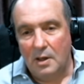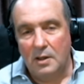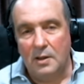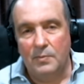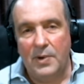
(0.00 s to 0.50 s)

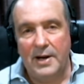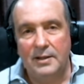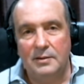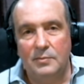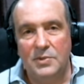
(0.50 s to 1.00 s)

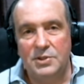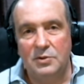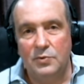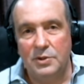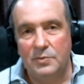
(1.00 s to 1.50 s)
Combined,
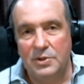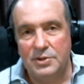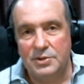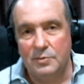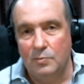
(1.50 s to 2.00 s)
Mr.
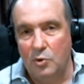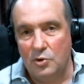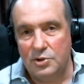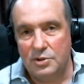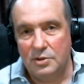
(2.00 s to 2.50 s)
Wiedemer's
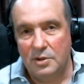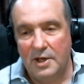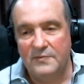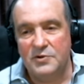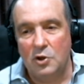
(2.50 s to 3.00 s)
books
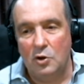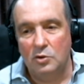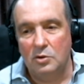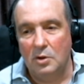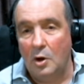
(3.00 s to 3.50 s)
have
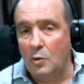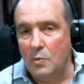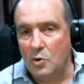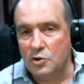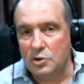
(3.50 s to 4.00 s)
sold
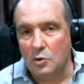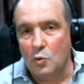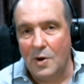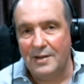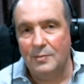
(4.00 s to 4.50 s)
almost
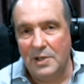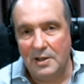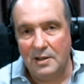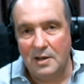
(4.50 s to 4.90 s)
1 million